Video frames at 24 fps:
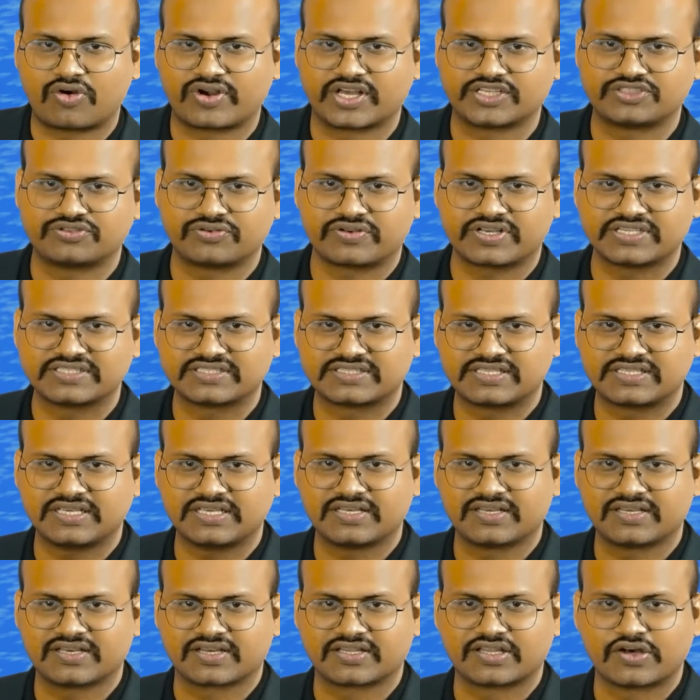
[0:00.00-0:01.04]
As you can see
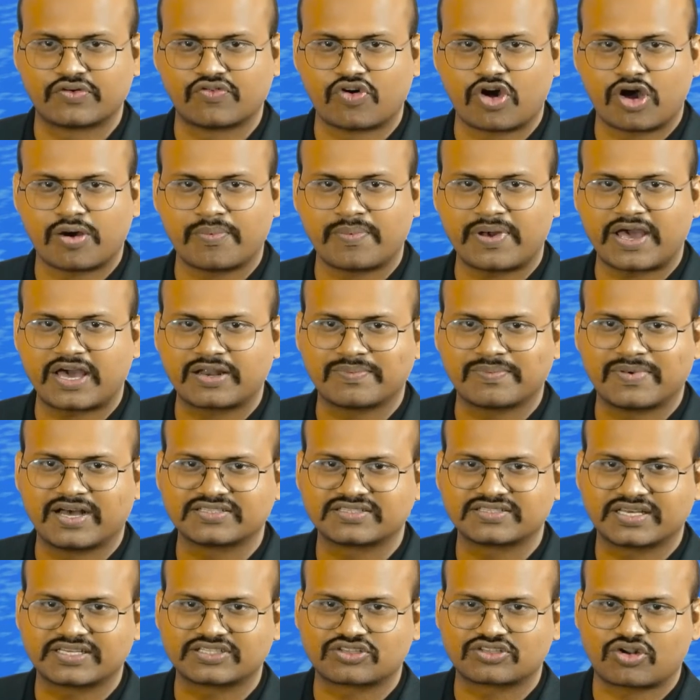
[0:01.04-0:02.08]
here, the warm air mass
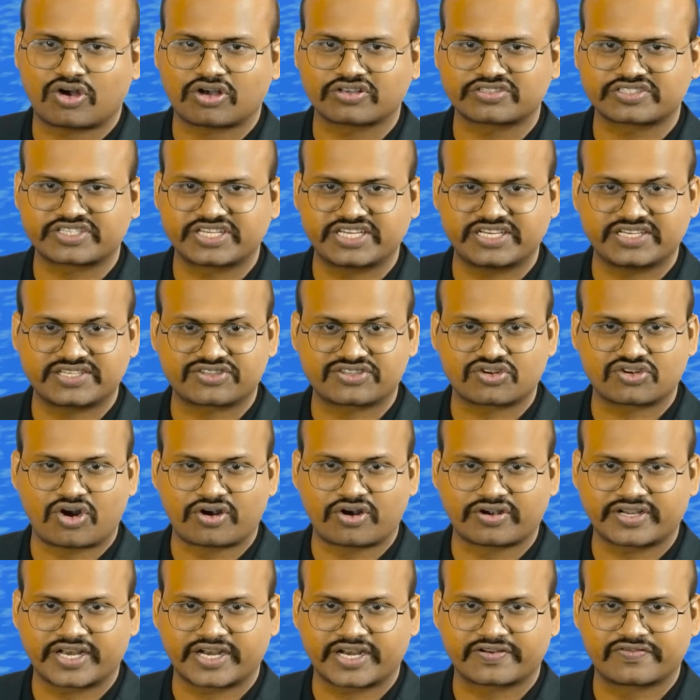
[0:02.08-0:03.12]
has lost its
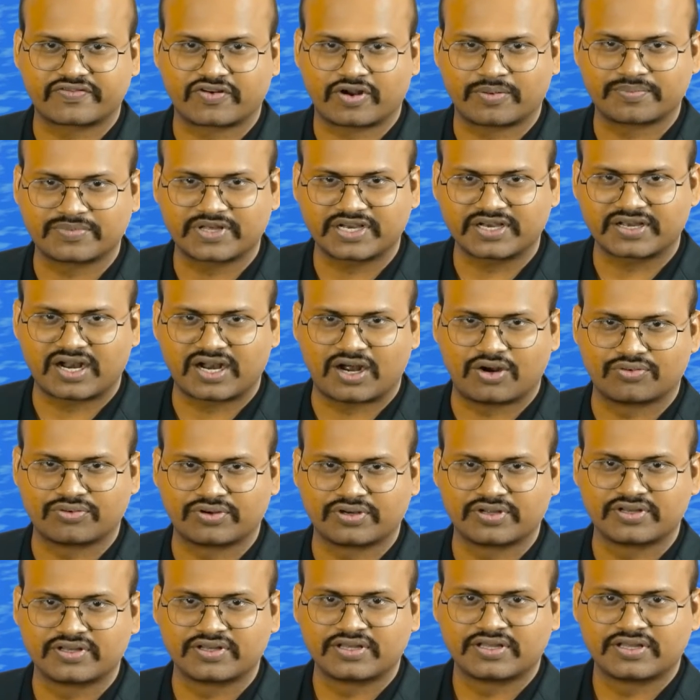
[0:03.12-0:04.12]
contact from the ground.